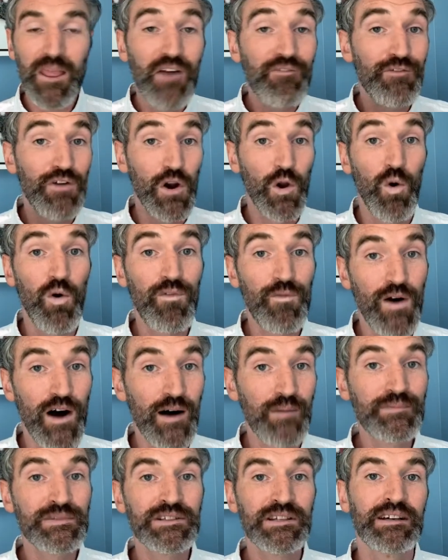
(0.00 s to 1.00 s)
For law
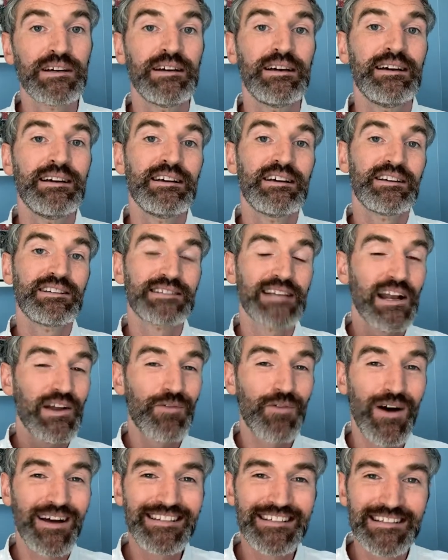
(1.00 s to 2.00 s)
firms,
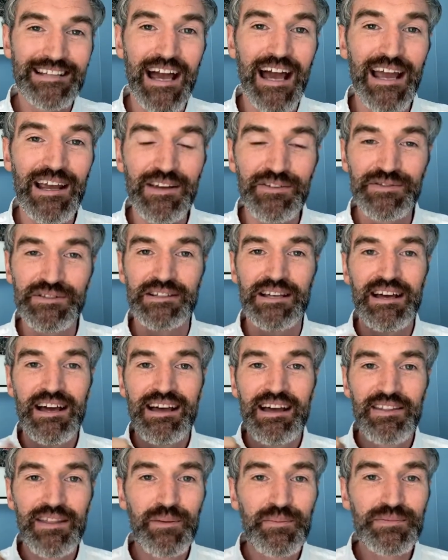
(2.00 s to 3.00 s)
Settify saves
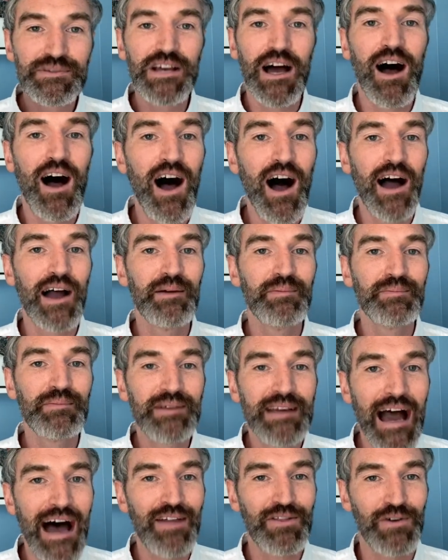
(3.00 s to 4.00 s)
them time
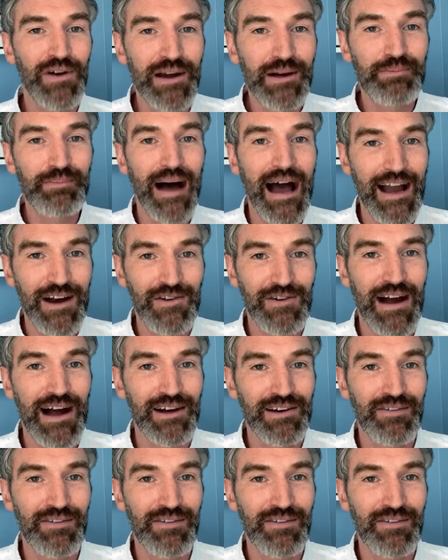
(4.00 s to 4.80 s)
gathering background